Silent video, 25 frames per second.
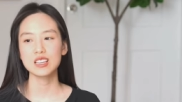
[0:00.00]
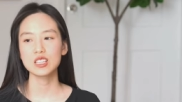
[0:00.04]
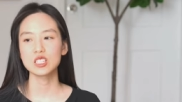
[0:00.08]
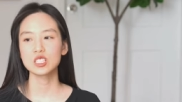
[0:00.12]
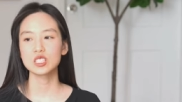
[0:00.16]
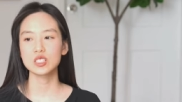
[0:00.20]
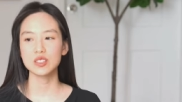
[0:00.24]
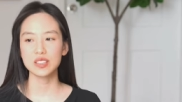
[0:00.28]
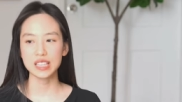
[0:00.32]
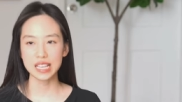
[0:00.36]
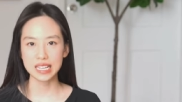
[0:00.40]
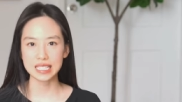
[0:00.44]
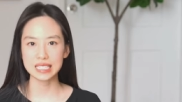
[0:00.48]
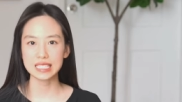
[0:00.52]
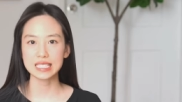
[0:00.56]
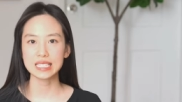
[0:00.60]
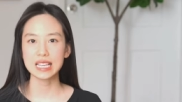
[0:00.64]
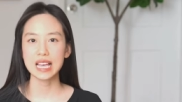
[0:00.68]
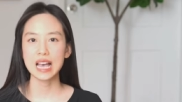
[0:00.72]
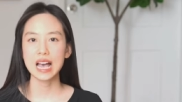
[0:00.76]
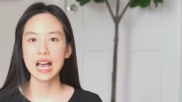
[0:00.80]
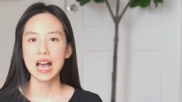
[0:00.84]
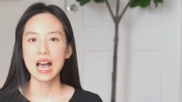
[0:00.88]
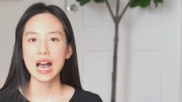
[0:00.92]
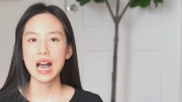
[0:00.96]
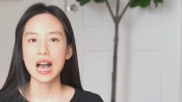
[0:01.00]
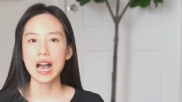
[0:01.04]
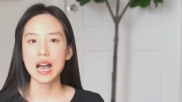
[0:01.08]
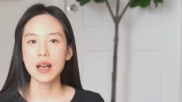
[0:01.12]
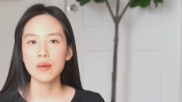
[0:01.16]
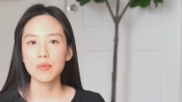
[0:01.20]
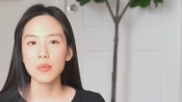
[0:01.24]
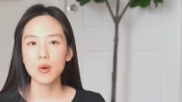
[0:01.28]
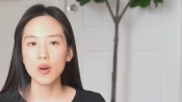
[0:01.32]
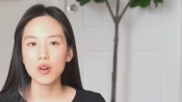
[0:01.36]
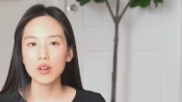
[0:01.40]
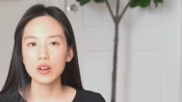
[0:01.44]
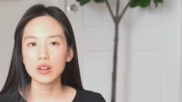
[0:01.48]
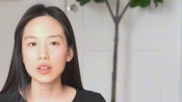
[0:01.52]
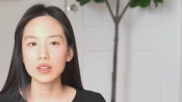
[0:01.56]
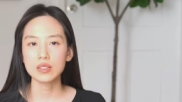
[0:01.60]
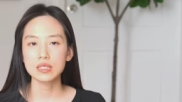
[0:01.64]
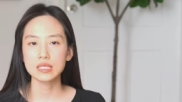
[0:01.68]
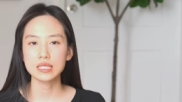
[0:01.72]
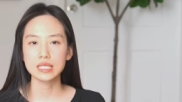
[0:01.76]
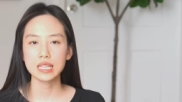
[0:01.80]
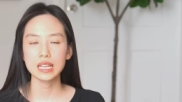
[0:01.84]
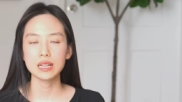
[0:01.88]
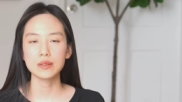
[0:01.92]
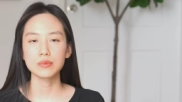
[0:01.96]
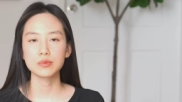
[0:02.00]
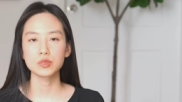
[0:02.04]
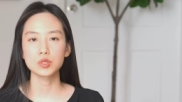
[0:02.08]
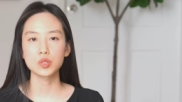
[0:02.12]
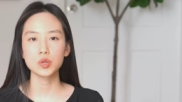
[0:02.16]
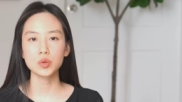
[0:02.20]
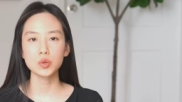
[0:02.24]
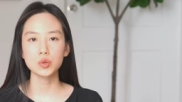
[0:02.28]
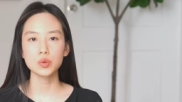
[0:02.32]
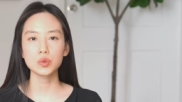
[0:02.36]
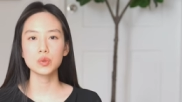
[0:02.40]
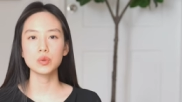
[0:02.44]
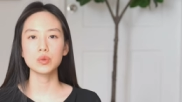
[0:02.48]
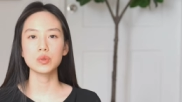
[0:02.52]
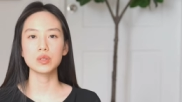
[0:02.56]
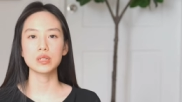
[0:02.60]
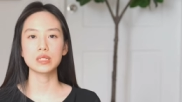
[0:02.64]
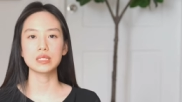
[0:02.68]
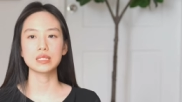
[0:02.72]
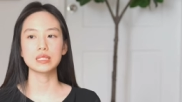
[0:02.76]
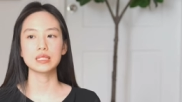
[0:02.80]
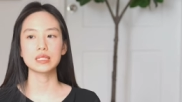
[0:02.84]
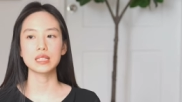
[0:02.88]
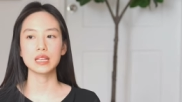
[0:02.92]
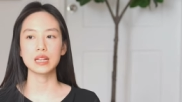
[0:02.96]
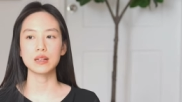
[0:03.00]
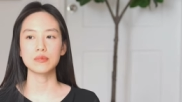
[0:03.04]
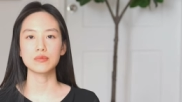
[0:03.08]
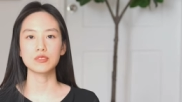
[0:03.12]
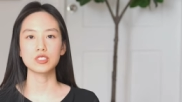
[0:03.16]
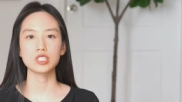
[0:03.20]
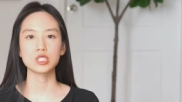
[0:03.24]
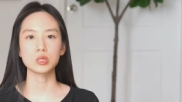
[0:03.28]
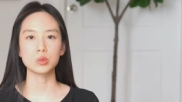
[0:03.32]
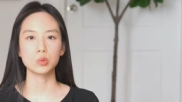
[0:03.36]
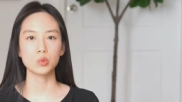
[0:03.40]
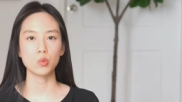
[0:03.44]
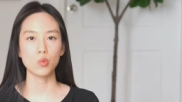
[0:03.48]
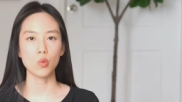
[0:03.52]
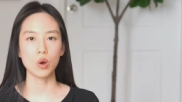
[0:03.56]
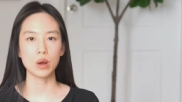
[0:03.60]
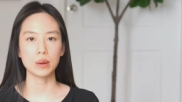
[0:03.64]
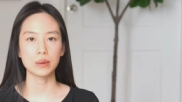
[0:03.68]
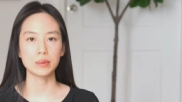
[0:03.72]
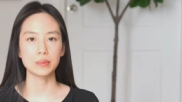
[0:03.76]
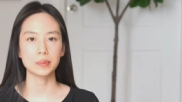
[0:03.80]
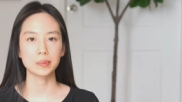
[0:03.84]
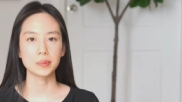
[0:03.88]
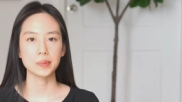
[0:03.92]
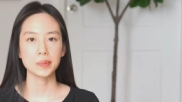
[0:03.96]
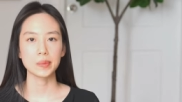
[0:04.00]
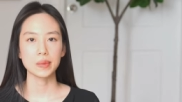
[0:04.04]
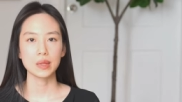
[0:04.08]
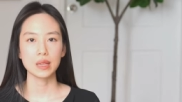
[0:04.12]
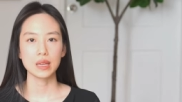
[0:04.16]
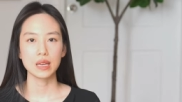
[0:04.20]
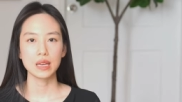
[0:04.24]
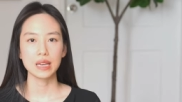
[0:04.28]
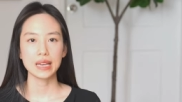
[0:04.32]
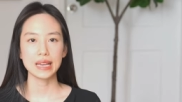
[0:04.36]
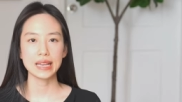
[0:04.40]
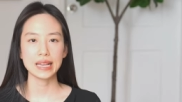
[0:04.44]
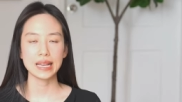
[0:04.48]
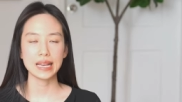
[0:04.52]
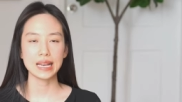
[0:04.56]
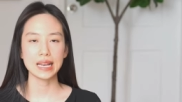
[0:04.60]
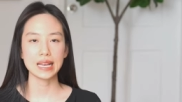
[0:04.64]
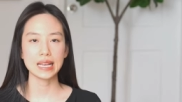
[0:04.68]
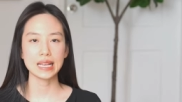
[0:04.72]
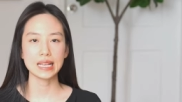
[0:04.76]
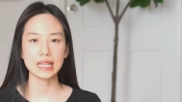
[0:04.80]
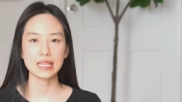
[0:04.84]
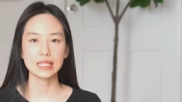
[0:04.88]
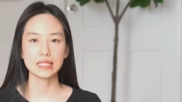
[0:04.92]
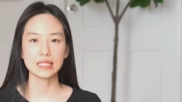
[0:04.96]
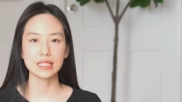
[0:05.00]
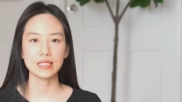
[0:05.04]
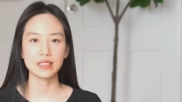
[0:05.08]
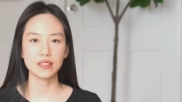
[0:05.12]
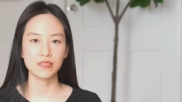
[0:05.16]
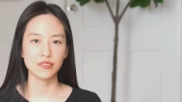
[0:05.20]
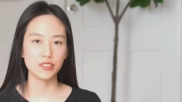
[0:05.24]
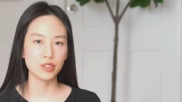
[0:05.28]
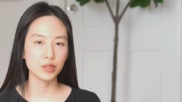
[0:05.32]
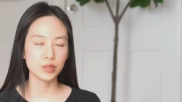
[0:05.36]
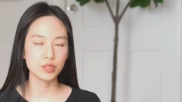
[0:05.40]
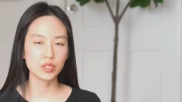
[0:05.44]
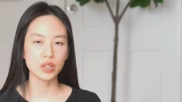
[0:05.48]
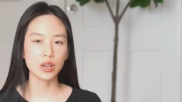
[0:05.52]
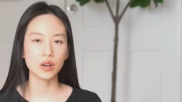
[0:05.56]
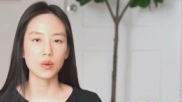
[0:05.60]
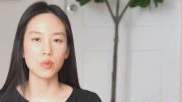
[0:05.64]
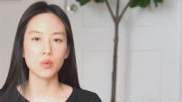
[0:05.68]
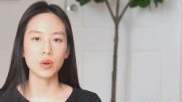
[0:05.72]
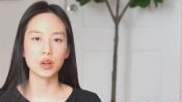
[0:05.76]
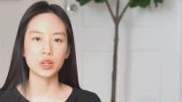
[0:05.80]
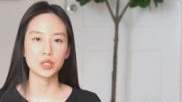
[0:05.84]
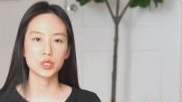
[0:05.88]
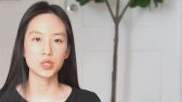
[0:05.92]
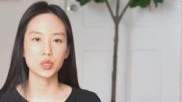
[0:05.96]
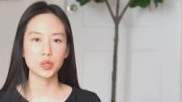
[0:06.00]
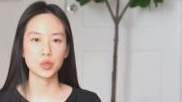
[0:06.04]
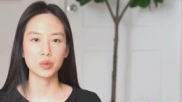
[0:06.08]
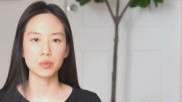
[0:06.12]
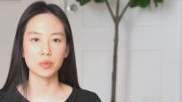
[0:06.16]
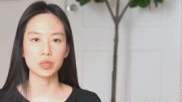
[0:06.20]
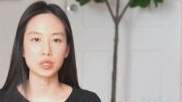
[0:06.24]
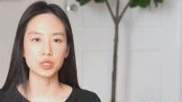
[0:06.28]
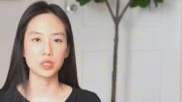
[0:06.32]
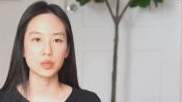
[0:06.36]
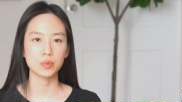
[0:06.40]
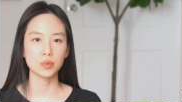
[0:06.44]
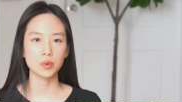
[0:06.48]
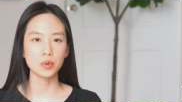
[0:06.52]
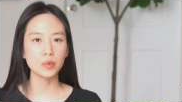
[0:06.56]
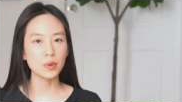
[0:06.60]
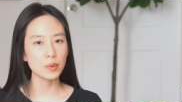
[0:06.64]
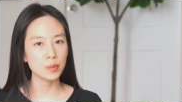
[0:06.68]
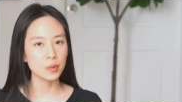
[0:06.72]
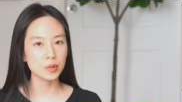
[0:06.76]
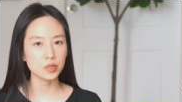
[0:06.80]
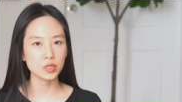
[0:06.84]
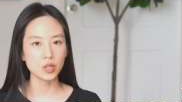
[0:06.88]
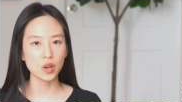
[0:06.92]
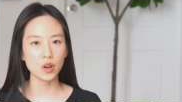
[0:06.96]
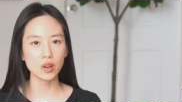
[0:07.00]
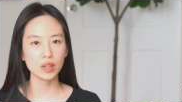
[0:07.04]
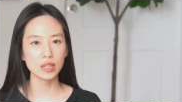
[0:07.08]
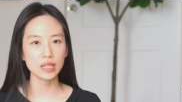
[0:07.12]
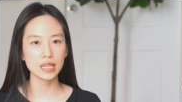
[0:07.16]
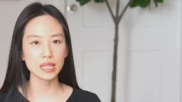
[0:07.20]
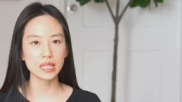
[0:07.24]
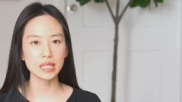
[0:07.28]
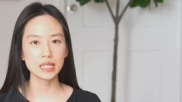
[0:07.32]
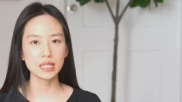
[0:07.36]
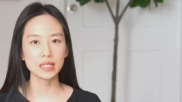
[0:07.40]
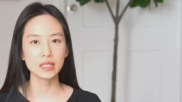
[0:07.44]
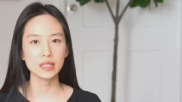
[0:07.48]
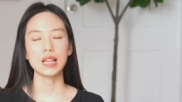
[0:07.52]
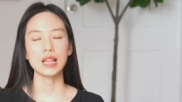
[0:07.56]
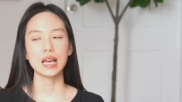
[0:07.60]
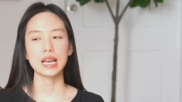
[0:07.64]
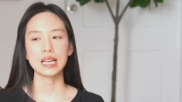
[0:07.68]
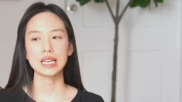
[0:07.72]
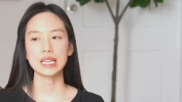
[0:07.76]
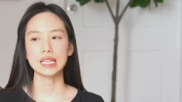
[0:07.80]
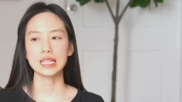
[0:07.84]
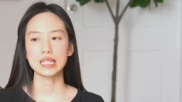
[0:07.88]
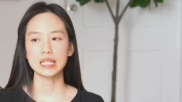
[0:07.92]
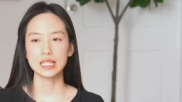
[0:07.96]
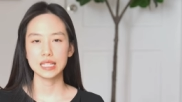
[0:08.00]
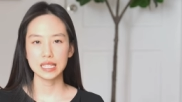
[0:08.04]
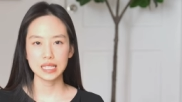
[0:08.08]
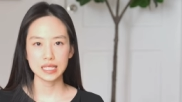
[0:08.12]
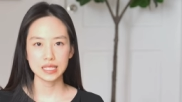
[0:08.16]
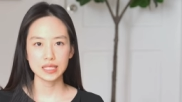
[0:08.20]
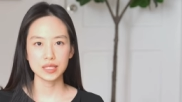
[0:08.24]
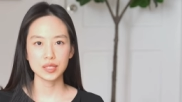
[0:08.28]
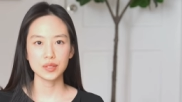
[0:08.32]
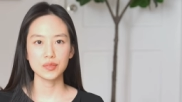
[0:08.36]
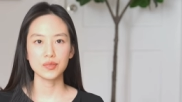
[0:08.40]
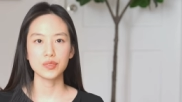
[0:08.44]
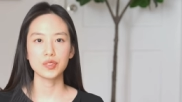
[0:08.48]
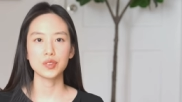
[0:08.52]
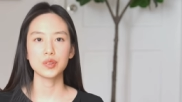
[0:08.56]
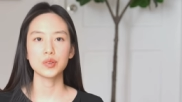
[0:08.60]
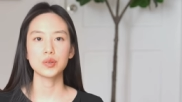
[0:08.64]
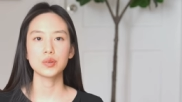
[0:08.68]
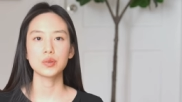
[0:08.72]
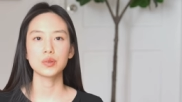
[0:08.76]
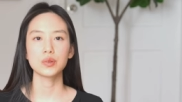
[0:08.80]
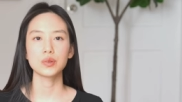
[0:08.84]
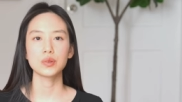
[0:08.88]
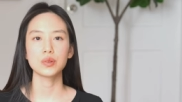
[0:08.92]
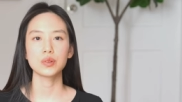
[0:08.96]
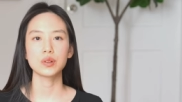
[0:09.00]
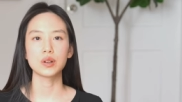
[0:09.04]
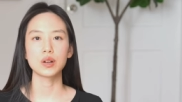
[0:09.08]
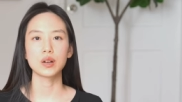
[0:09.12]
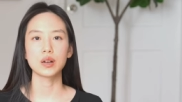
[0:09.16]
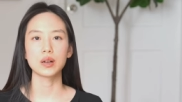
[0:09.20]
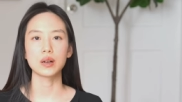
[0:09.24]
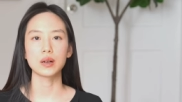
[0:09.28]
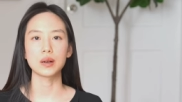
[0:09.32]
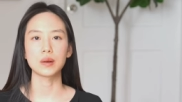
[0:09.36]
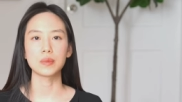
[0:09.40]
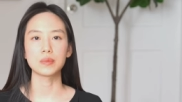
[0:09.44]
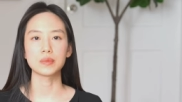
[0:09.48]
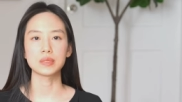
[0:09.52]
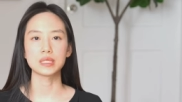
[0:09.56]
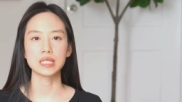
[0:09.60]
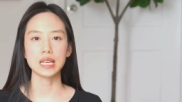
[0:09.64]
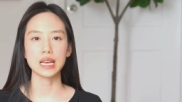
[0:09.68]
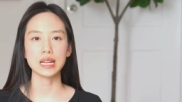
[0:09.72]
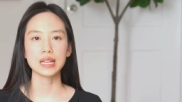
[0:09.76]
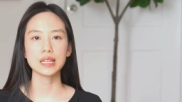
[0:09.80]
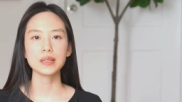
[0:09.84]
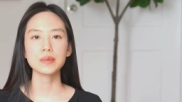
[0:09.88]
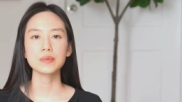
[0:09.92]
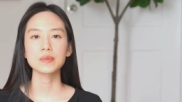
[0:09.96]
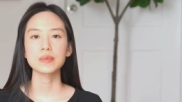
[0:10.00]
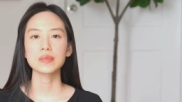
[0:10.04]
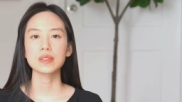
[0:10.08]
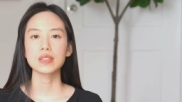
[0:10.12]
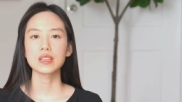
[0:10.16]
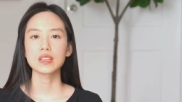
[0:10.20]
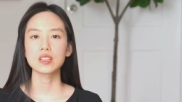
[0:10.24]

So yes, I bought a set of two instead of just one in case in the future I want to do multiple people talking, like in an interview um, setting.